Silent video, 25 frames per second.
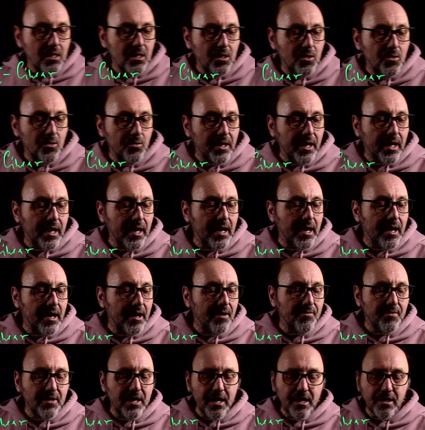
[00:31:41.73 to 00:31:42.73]
we
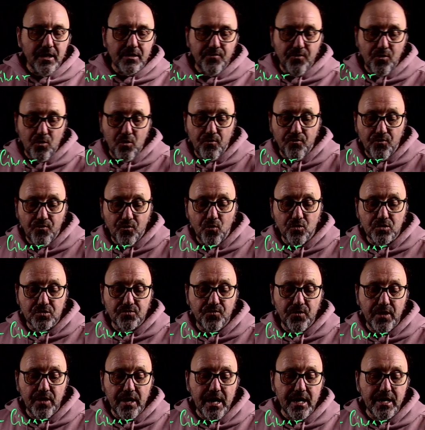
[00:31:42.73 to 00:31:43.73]
have, and of course
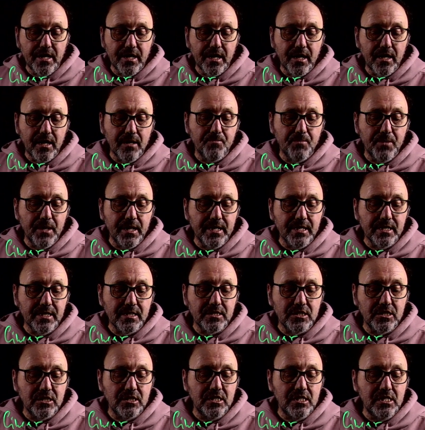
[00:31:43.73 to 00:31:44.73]
for any
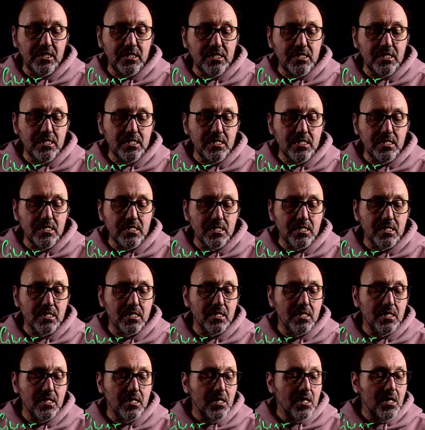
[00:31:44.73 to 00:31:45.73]
complex z
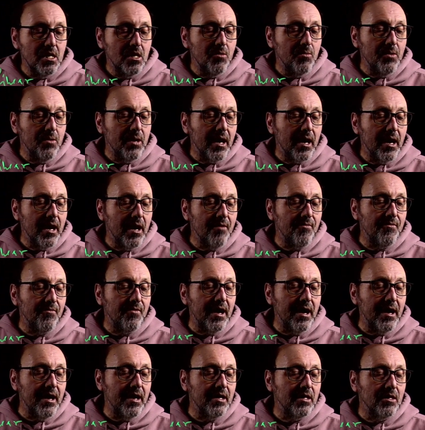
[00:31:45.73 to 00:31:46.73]
we have
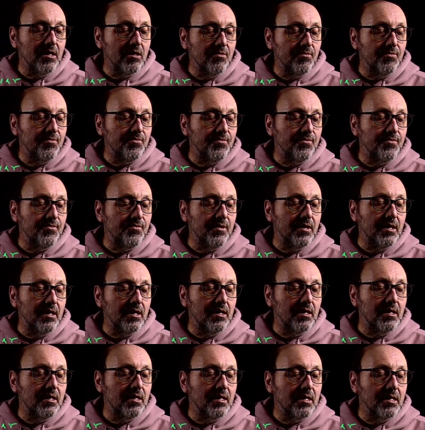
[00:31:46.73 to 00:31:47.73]
L of
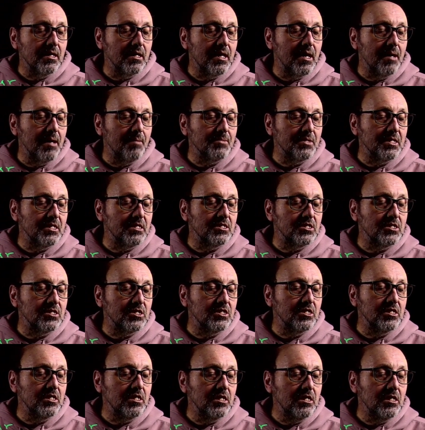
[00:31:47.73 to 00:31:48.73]
lambda z
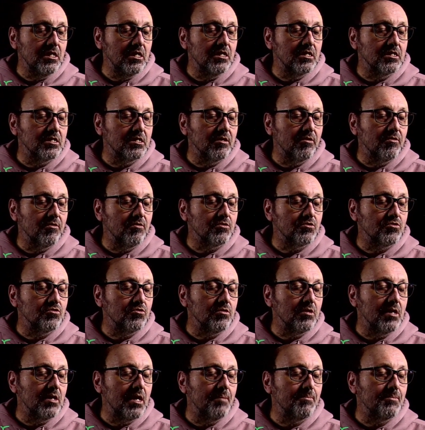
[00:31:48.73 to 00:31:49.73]
is equal to
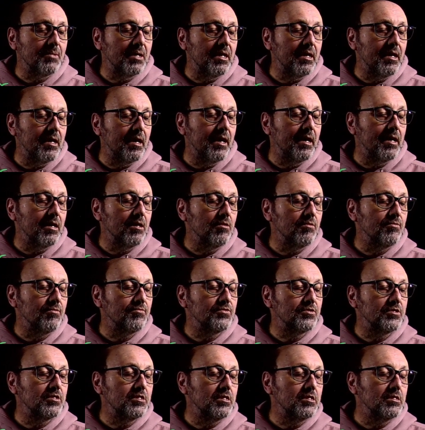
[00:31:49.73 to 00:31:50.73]
lambda L of
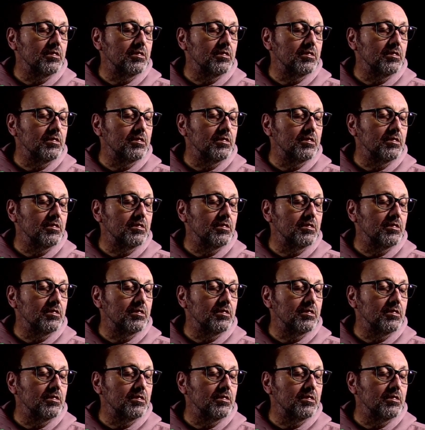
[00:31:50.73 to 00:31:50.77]
z.